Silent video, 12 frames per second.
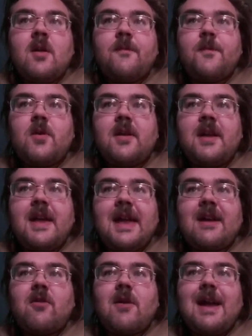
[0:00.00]
for
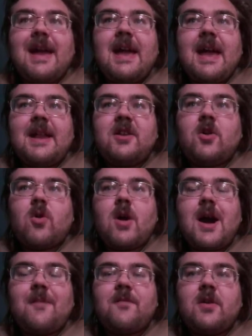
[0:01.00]
Erie and
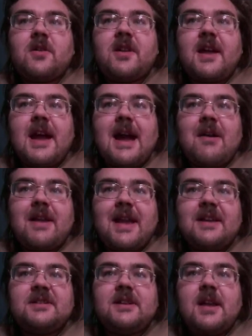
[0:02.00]
Crawford
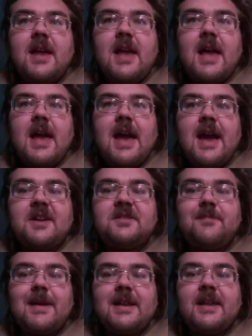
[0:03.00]
counties
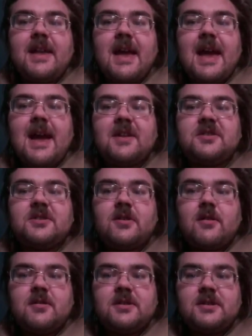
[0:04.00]
has been
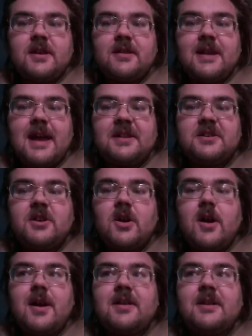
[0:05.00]
canceled, so that's
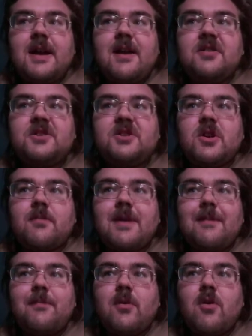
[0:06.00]
good news to
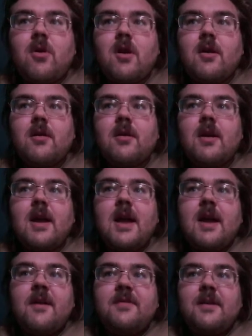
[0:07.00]
report.
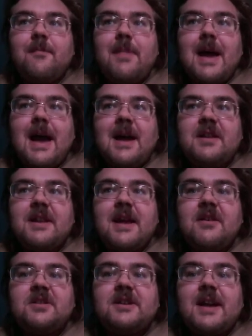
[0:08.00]
The bad
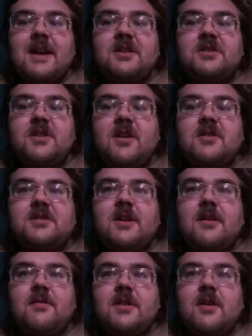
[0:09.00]
news is
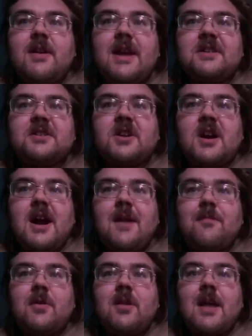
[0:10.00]
there is a
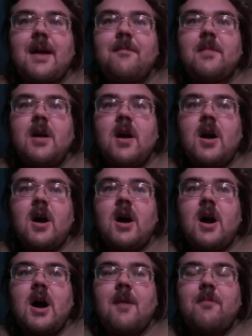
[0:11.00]
couple
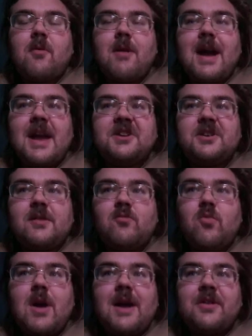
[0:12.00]

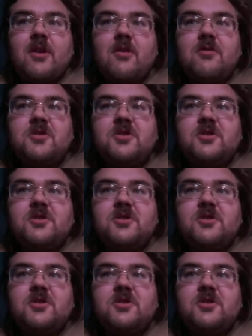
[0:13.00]
operation weather